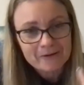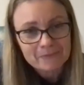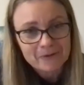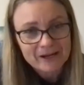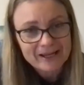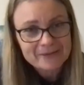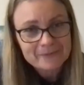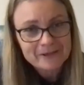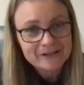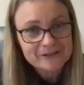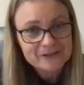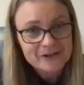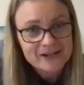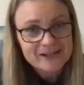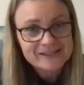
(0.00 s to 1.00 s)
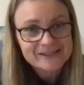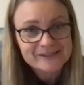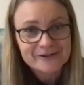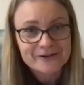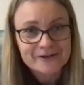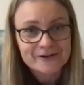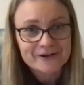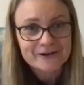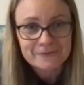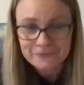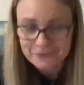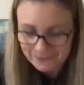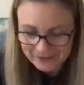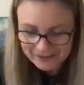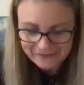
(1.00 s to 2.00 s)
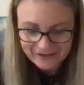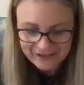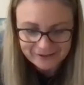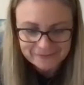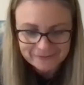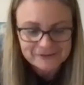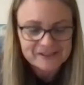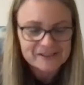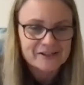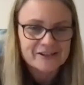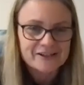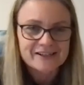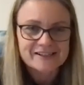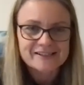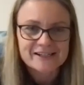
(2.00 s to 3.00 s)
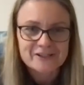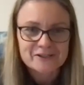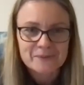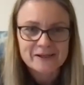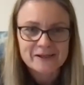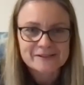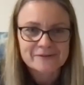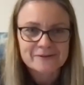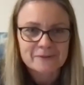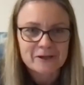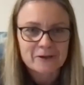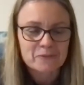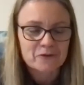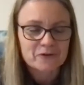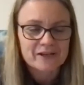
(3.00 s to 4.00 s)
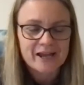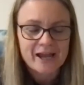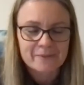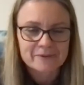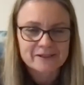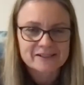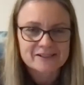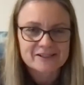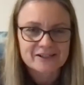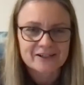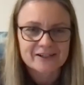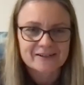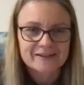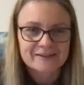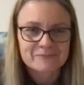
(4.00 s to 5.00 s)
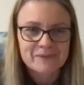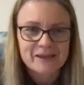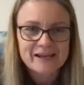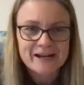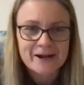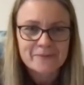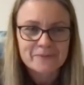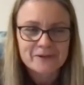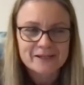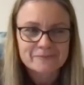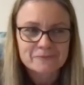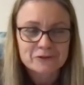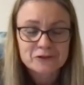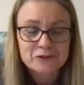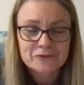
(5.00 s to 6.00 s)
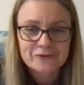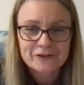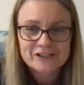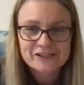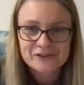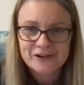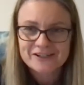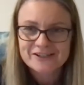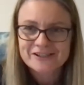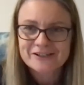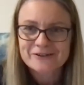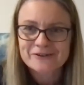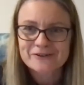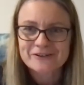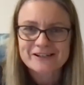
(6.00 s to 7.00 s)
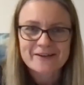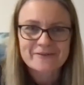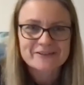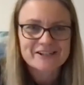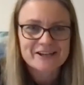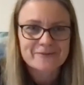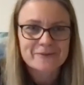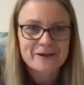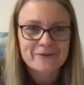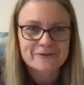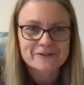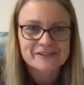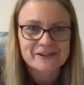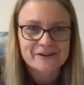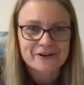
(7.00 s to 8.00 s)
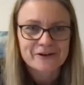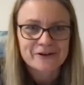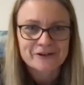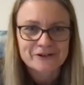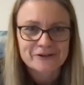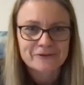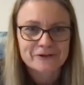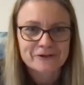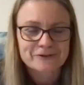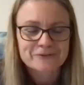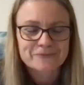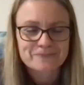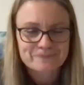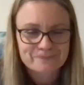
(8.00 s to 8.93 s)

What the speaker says: My email address will be available, so you can touch base with me. I'm more than happy to meet up, and we'll do a free strategy call and have a chat about what's going on in your world.